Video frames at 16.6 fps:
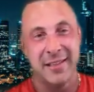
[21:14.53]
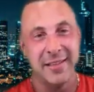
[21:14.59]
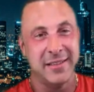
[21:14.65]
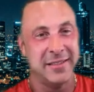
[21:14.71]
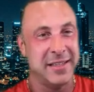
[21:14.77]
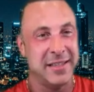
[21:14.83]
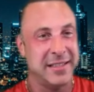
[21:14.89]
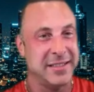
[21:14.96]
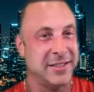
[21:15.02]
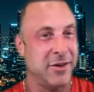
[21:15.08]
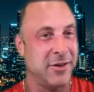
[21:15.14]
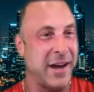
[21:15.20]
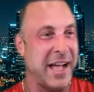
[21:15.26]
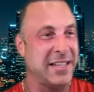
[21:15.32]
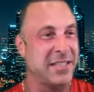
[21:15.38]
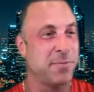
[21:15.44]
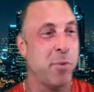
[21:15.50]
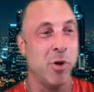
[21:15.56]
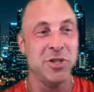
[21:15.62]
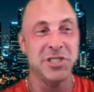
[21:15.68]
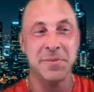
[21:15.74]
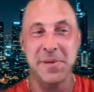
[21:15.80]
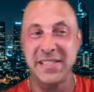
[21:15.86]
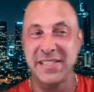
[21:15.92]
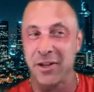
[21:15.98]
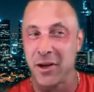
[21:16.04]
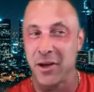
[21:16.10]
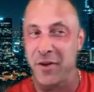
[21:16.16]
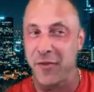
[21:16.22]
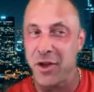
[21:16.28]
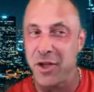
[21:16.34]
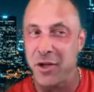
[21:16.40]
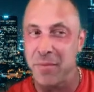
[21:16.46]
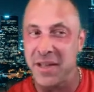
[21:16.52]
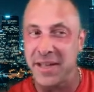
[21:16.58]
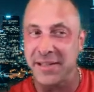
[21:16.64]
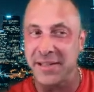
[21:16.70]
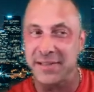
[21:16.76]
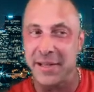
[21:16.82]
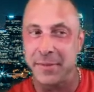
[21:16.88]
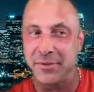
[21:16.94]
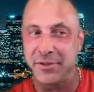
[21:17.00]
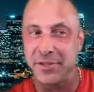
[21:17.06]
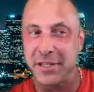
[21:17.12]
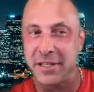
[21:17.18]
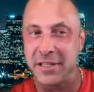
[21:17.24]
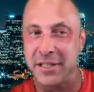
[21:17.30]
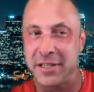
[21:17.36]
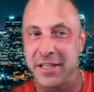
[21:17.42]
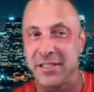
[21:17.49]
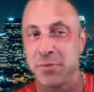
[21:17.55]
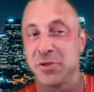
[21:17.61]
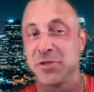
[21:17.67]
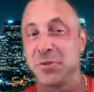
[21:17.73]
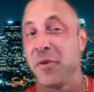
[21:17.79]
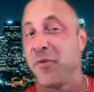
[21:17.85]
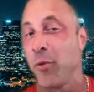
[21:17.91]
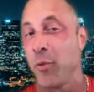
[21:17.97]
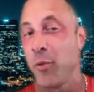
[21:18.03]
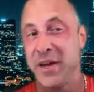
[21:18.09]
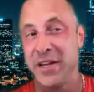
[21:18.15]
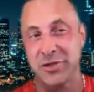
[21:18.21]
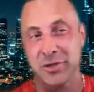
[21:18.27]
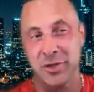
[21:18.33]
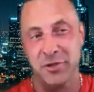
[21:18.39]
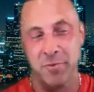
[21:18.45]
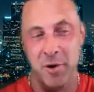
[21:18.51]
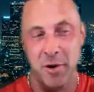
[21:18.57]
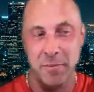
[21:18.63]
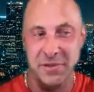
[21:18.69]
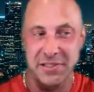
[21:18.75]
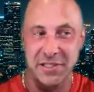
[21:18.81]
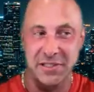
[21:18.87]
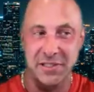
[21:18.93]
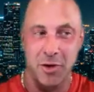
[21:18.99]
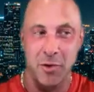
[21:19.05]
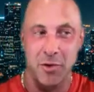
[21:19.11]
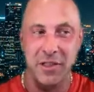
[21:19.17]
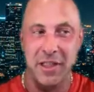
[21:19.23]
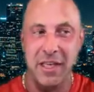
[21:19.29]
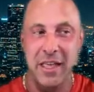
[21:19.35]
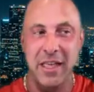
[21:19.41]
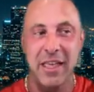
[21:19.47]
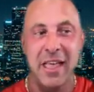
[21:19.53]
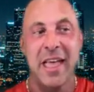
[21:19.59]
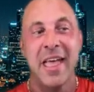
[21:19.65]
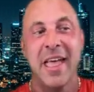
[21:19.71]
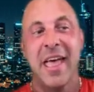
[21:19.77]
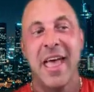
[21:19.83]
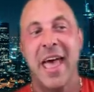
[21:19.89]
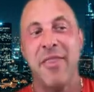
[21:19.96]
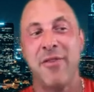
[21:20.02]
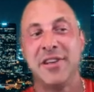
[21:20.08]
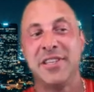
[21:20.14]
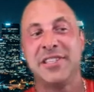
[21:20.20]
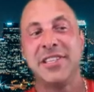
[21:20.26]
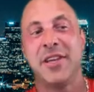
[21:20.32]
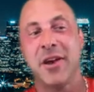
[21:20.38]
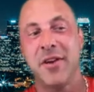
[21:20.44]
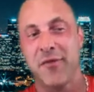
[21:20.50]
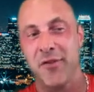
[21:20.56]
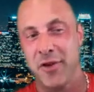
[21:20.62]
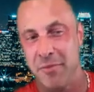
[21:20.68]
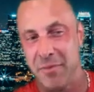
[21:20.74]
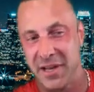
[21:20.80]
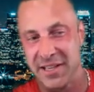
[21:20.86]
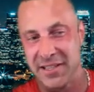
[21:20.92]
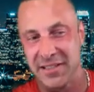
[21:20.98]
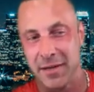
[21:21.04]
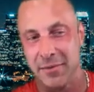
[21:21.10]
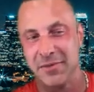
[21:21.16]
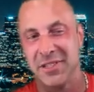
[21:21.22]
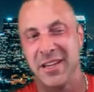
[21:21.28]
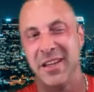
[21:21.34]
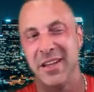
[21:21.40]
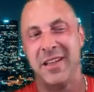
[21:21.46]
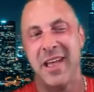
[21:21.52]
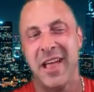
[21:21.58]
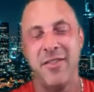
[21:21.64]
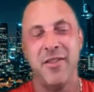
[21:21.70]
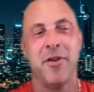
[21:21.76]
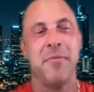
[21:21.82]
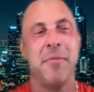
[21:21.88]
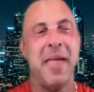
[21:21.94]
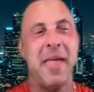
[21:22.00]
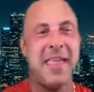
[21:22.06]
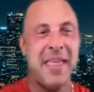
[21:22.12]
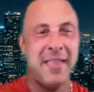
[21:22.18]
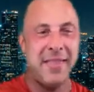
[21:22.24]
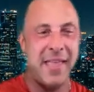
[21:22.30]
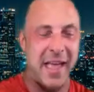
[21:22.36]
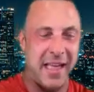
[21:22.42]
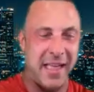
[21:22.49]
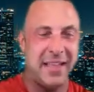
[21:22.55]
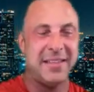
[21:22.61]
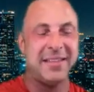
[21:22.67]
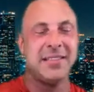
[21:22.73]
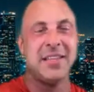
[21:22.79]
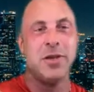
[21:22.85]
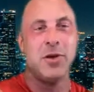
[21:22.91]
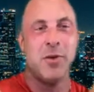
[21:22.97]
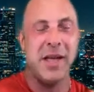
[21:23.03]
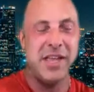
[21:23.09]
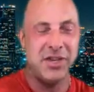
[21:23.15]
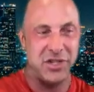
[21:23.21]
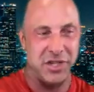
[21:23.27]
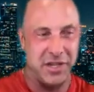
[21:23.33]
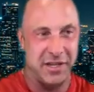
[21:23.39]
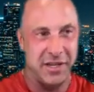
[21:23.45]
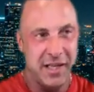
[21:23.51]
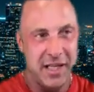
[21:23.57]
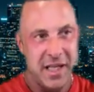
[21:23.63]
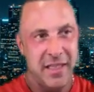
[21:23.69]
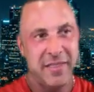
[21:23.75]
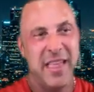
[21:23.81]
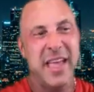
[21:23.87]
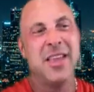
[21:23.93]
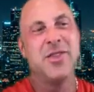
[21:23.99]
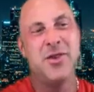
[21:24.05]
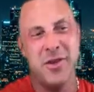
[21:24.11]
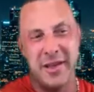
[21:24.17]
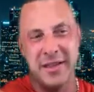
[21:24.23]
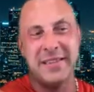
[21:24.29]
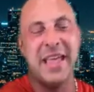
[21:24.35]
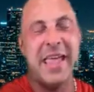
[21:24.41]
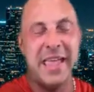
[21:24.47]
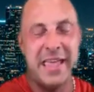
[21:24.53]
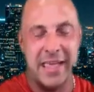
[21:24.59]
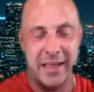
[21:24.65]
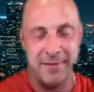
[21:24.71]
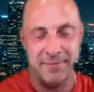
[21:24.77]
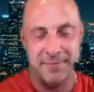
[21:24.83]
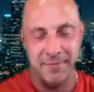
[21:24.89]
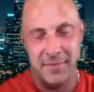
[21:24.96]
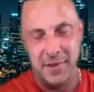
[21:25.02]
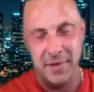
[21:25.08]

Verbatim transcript: Uh, they're not supposed to be selling it for human consumption. It's supposed to be for research purposes only, and they're selling it for human consumption. And they're making that insinuation that you can take it.